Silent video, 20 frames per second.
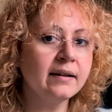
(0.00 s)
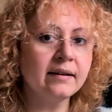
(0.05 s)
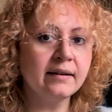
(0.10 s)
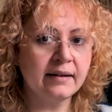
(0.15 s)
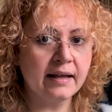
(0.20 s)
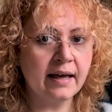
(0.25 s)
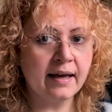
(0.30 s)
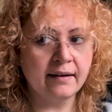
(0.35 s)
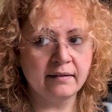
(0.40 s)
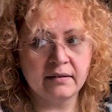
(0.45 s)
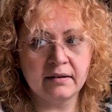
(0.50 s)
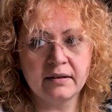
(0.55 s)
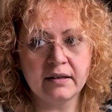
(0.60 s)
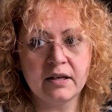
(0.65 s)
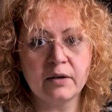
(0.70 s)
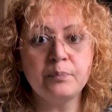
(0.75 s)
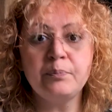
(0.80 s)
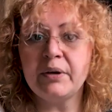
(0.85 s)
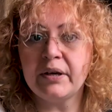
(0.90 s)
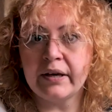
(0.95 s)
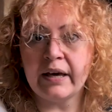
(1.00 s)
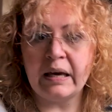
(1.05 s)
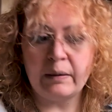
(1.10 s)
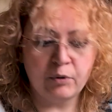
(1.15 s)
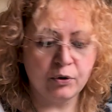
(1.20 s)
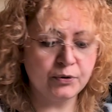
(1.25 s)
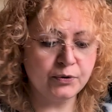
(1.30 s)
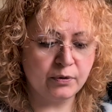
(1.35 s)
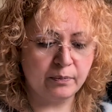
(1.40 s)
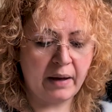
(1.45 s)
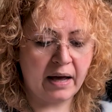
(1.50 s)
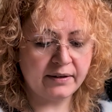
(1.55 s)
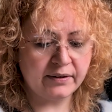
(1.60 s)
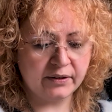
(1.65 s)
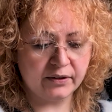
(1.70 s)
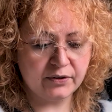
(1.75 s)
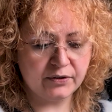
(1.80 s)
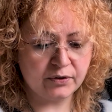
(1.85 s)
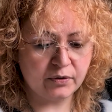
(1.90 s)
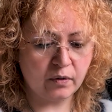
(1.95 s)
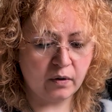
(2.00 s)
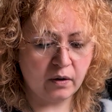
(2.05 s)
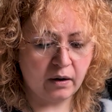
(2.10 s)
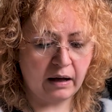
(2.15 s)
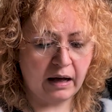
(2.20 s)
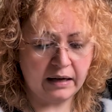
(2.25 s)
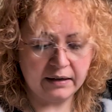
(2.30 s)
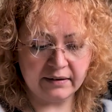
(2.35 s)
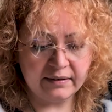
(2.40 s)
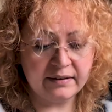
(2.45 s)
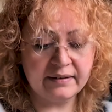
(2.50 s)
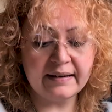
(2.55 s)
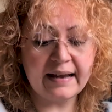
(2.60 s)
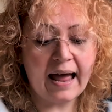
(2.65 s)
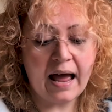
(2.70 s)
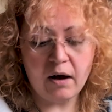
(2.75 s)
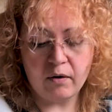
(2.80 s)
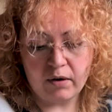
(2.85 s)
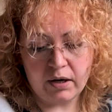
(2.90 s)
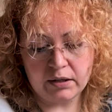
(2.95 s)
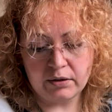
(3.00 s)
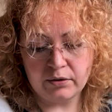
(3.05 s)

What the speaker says: and then it became automatic. So now